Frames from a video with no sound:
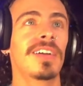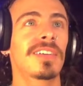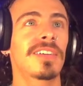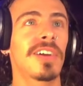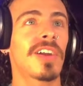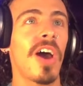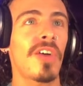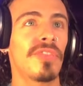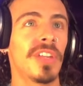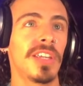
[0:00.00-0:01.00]

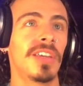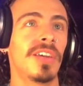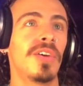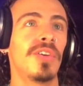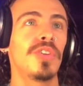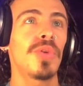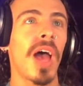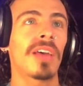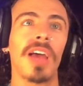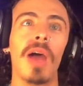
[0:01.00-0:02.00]
Cacophony. You,
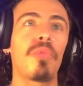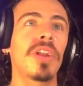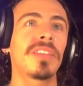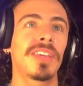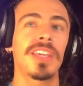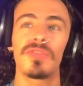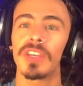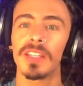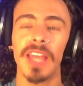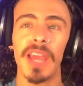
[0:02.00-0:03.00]
I, wanted to give
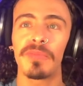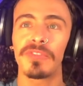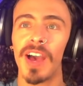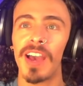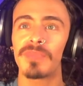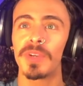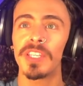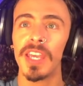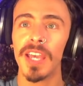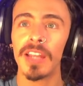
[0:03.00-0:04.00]
you a damn five, but
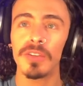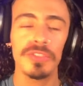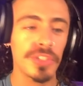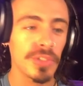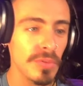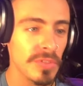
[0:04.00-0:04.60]
you ain't got no shoes